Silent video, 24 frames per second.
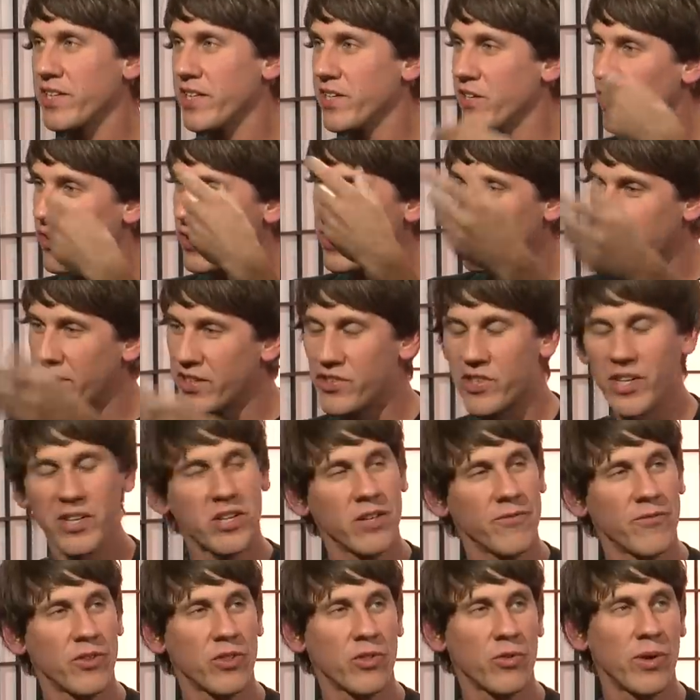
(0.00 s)
in you only stay checked
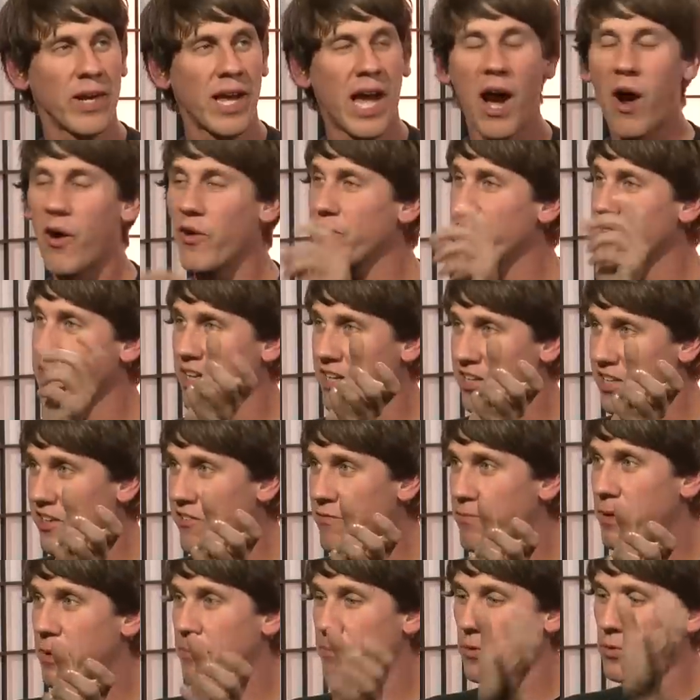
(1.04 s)
in for three hours you got to
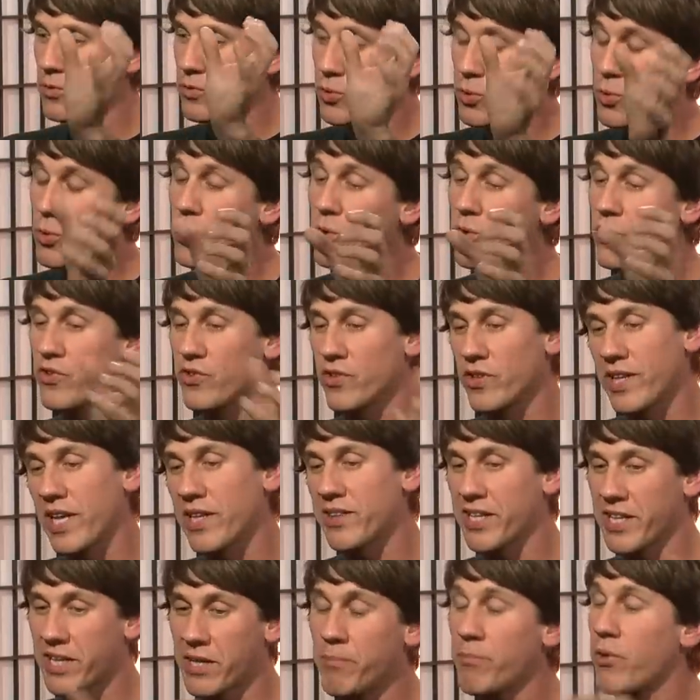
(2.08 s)
give people tools so
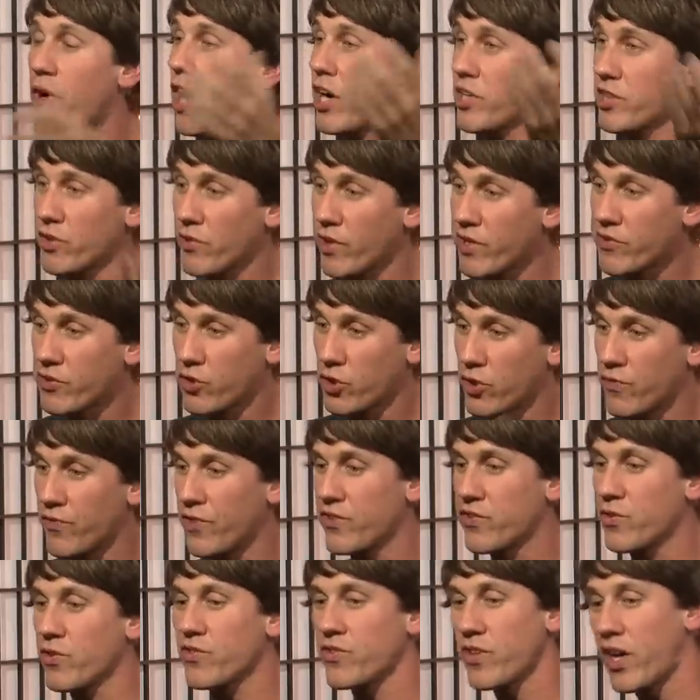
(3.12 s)
that they can block their
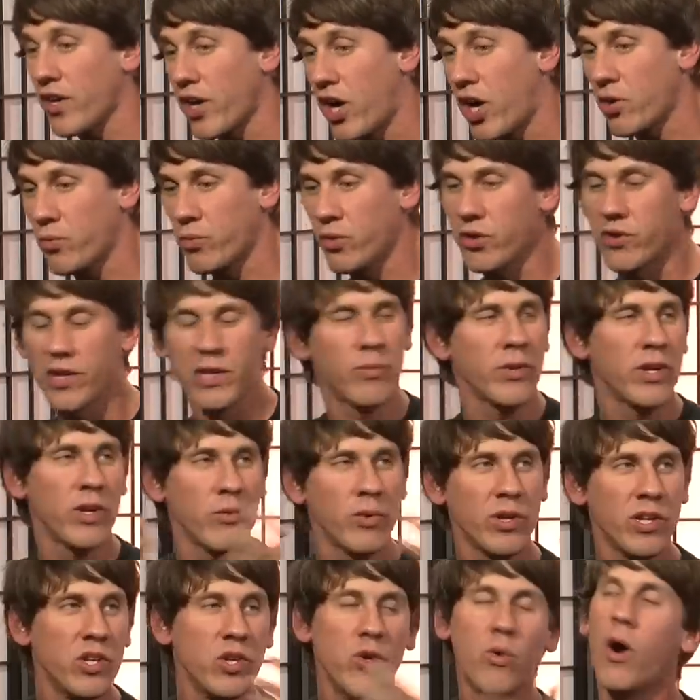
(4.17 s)
ex-girlfriend so it's not awkward like we,
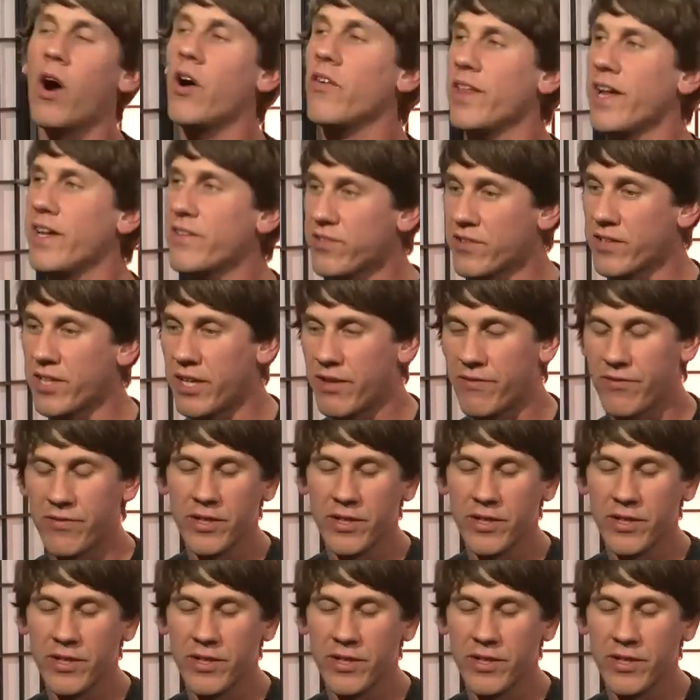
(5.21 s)
we knew all that stuff